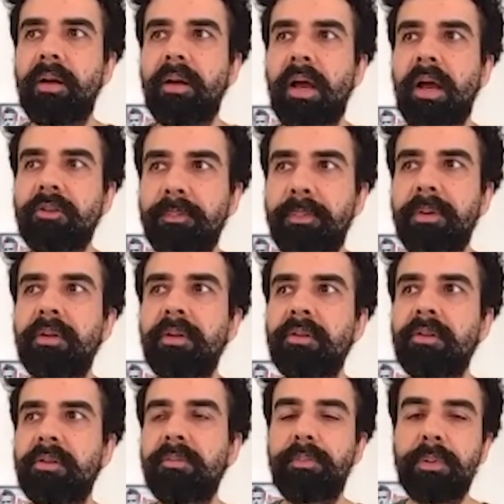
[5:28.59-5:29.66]

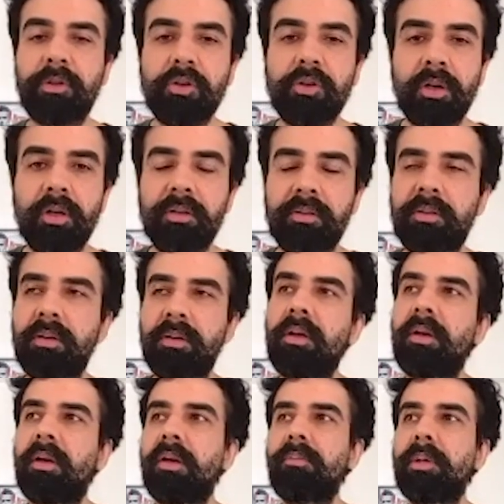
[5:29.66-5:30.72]
aspirants and pitchers
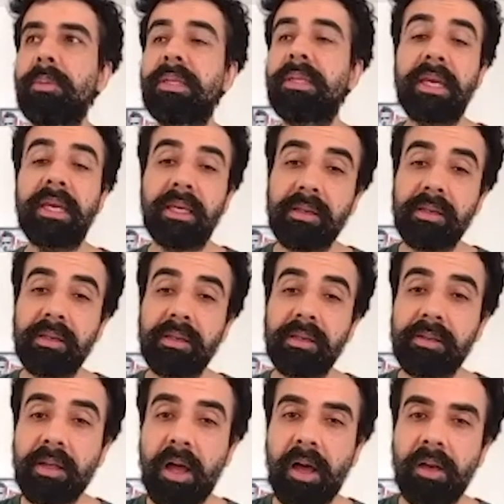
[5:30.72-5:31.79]
and maybe
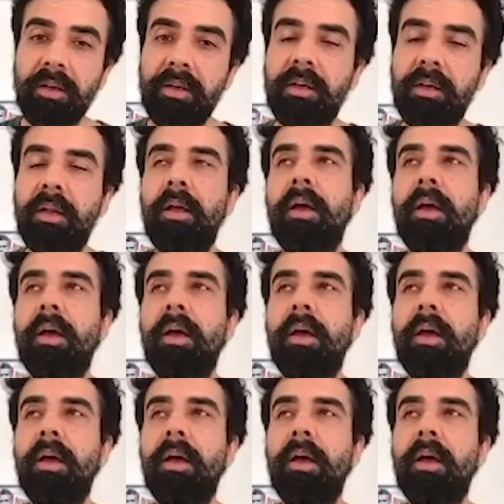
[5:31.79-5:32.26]
Thinkistan.